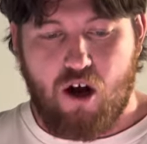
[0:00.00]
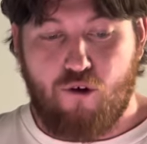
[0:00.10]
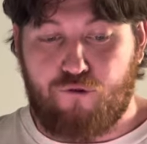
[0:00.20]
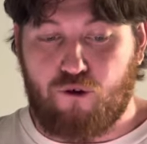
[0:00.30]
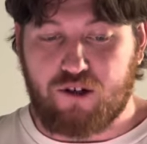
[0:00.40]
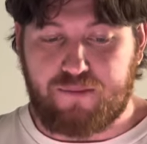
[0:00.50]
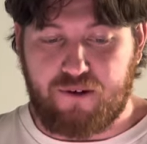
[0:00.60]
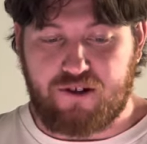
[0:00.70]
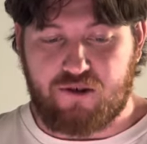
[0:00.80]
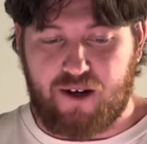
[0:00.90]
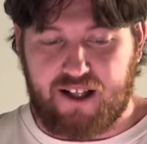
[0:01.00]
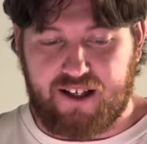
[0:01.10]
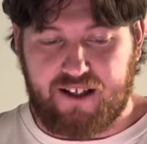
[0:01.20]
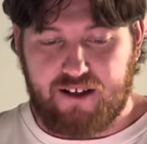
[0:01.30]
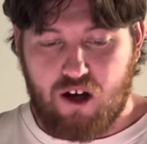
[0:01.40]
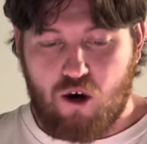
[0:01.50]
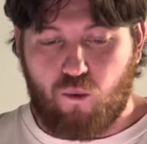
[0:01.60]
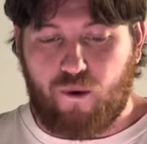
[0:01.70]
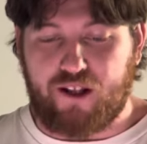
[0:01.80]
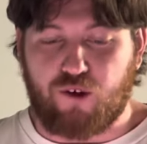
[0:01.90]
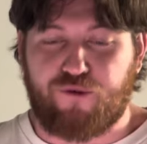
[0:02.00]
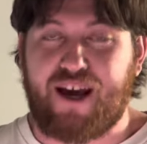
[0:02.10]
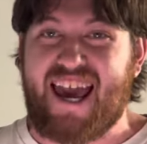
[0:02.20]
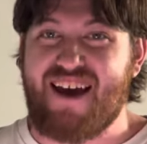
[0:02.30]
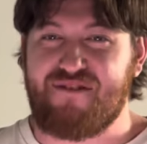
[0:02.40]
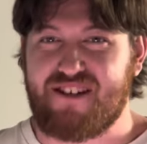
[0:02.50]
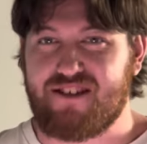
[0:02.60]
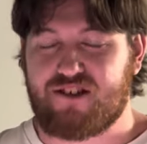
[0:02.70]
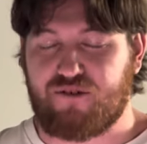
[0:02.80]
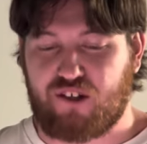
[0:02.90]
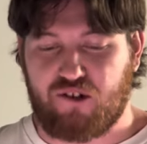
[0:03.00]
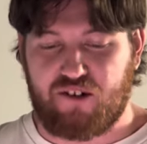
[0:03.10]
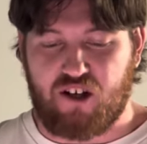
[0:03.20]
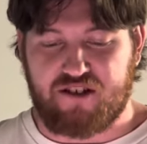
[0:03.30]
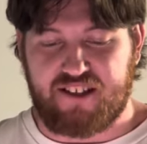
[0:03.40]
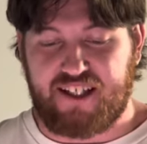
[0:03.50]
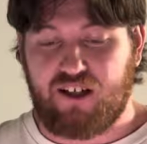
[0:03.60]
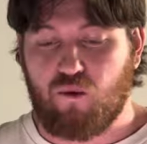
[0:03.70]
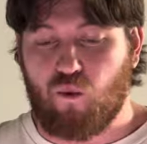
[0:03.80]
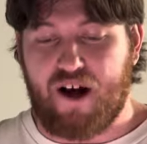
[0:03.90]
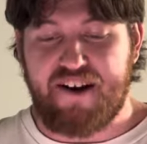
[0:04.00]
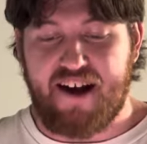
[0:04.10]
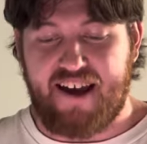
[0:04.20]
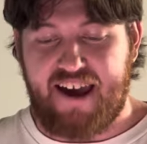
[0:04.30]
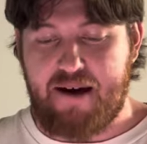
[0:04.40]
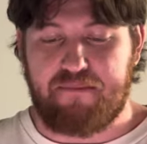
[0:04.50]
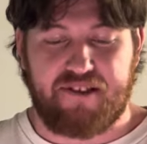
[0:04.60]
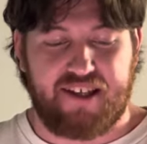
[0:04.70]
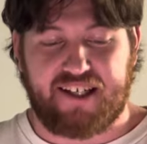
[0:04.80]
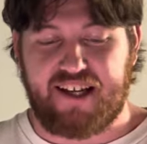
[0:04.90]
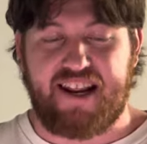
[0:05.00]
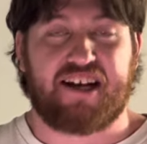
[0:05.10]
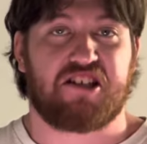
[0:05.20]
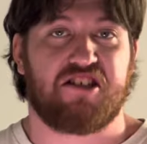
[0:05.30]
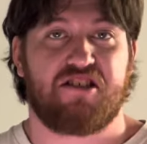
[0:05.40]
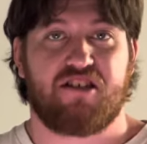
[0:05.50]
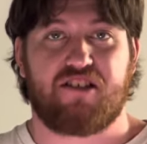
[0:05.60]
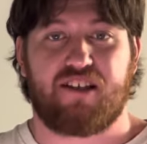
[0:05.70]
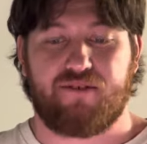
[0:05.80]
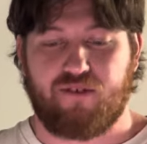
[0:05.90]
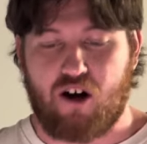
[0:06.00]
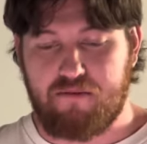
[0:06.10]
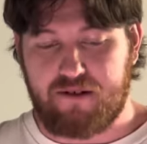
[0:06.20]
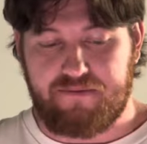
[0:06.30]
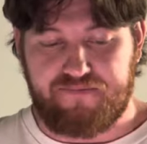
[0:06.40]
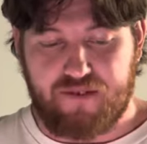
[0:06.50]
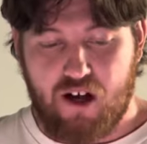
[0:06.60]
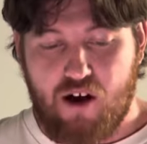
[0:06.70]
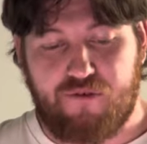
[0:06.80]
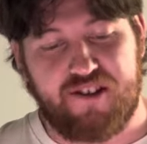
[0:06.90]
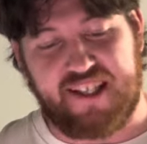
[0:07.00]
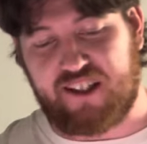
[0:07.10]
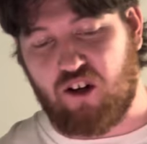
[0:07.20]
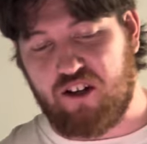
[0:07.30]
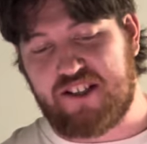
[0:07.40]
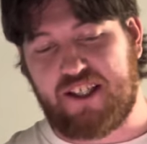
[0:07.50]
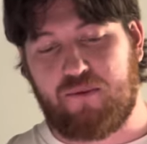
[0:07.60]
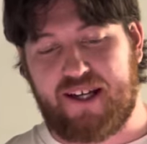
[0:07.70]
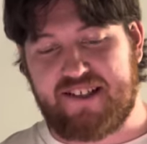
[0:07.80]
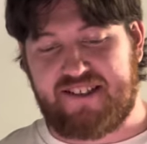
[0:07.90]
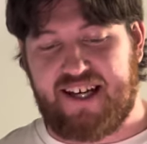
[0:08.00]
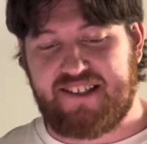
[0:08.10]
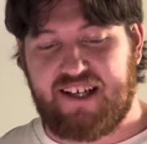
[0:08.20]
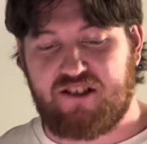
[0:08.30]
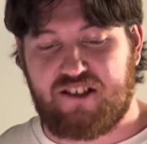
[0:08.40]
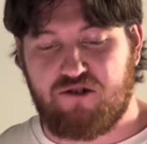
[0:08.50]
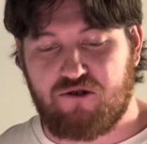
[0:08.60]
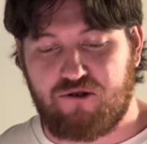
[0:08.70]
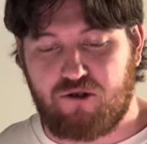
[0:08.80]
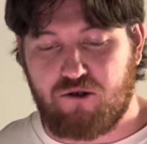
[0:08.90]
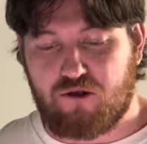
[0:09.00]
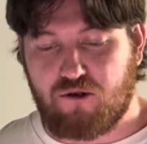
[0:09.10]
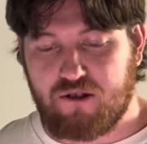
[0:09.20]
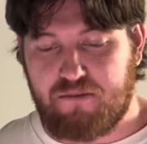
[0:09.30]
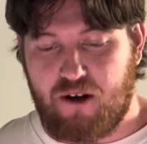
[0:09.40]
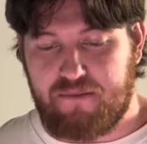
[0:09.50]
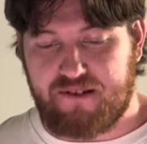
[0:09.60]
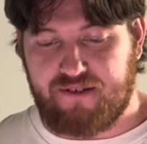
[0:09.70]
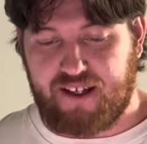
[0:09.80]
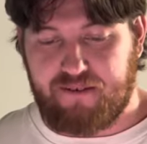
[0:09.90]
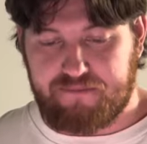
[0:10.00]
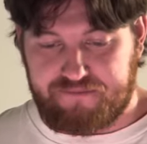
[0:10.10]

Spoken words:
For spirituality, we look for evidence of curiosity, wonder, empathy, connection to the environment. For technology, we assess how children use tools purposefully,